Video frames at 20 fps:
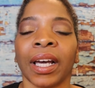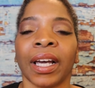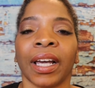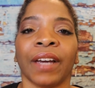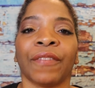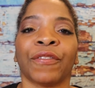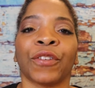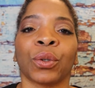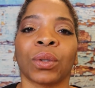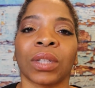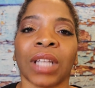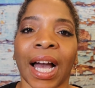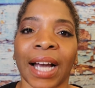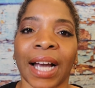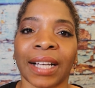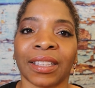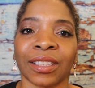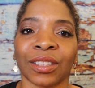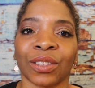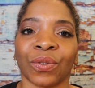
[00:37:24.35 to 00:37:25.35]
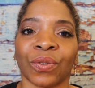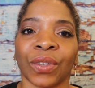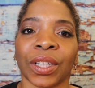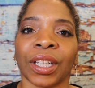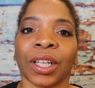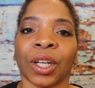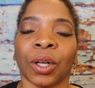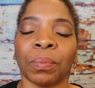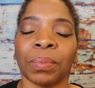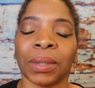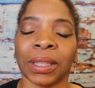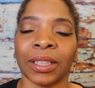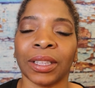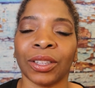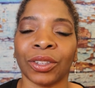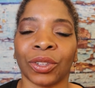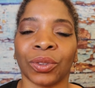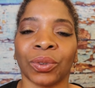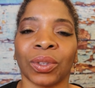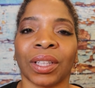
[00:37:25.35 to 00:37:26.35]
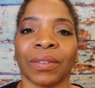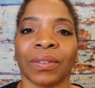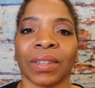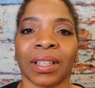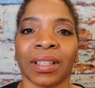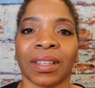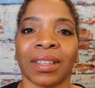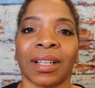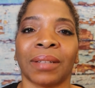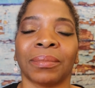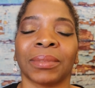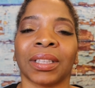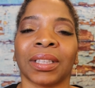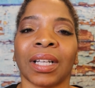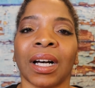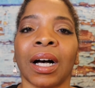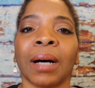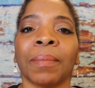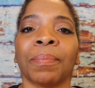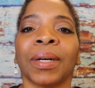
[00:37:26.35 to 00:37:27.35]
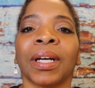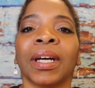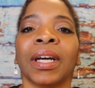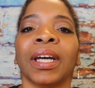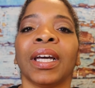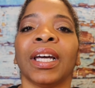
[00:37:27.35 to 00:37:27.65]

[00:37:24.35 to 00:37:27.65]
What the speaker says: If you like this video, please do give it a thumbs up.